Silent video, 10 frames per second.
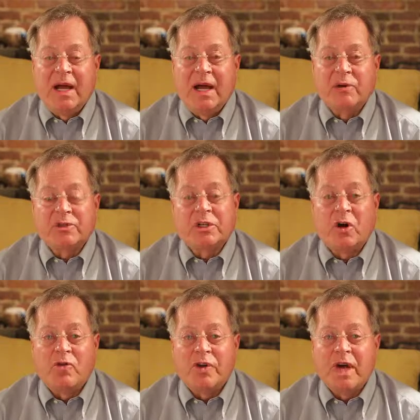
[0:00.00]
I was a
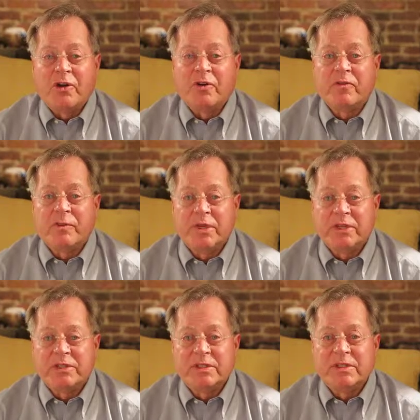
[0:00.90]
co-founder of a
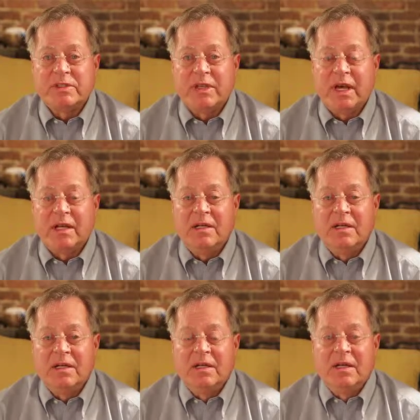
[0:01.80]
business that
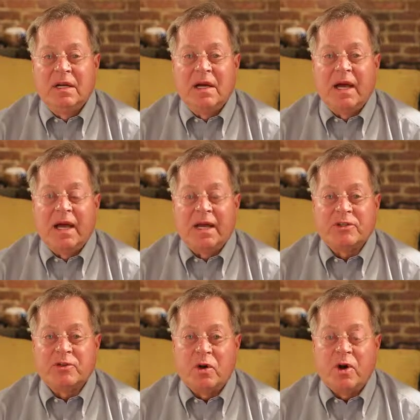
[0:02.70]

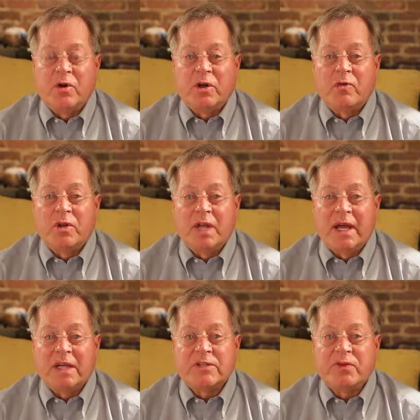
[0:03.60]
has grown over the
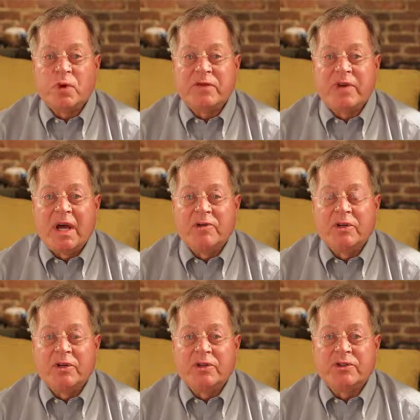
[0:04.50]
last 45
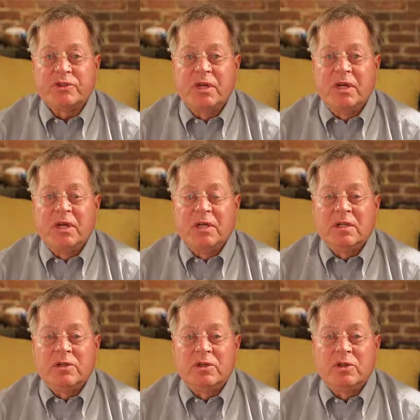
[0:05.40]
years
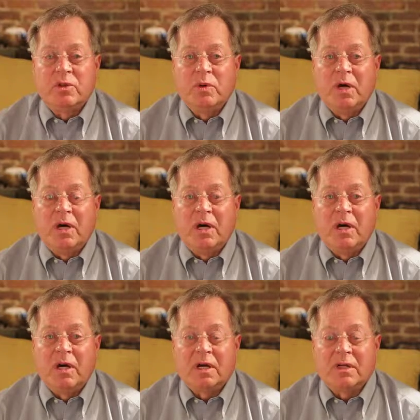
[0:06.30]
to
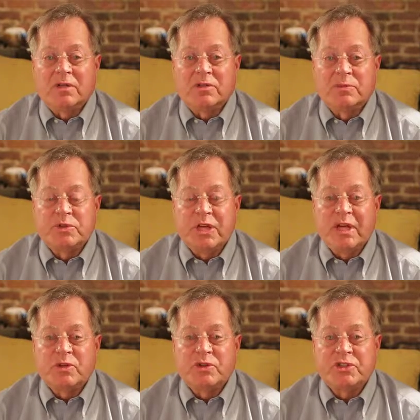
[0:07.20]

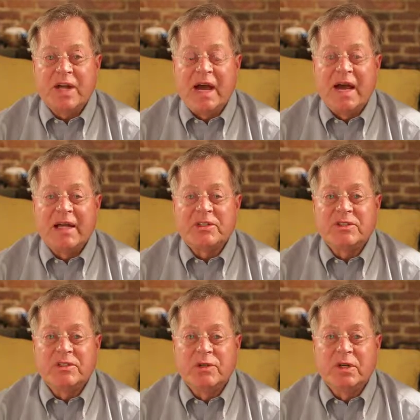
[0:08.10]
substantial
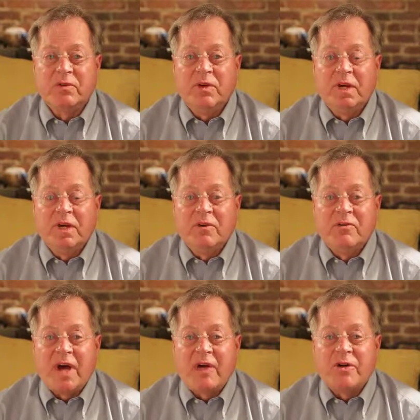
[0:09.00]
size, doing
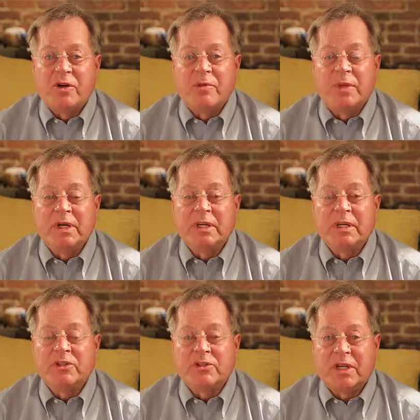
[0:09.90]
$500 million
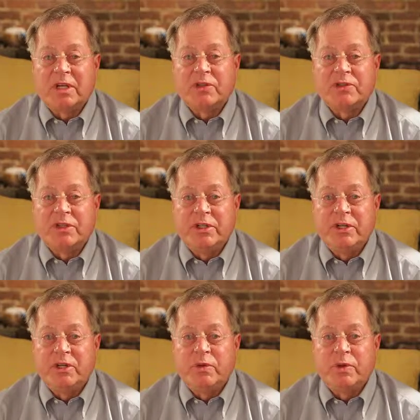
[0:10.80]
in sales a
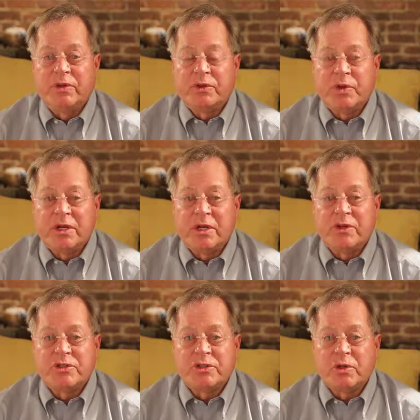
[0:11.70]
year with
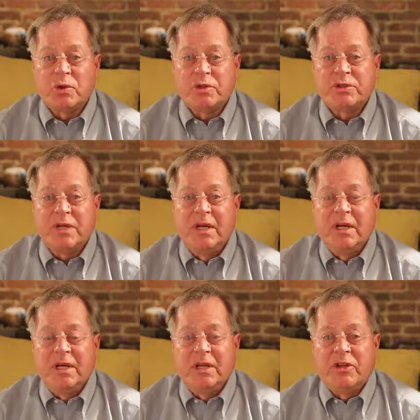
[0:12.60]
300 stores
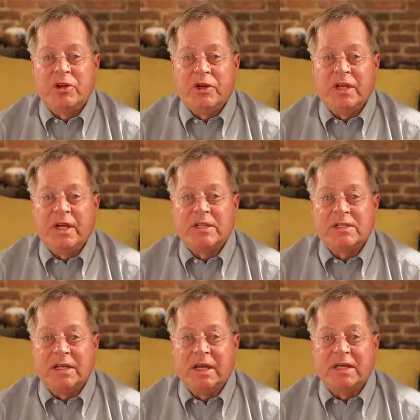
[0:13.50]
in 38
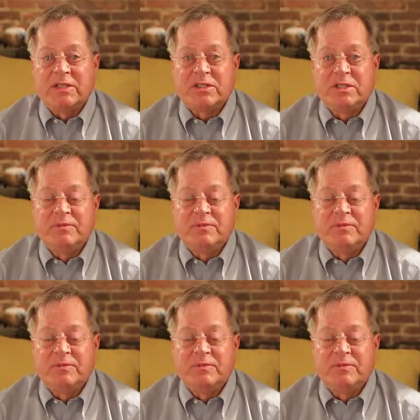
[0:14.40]
states.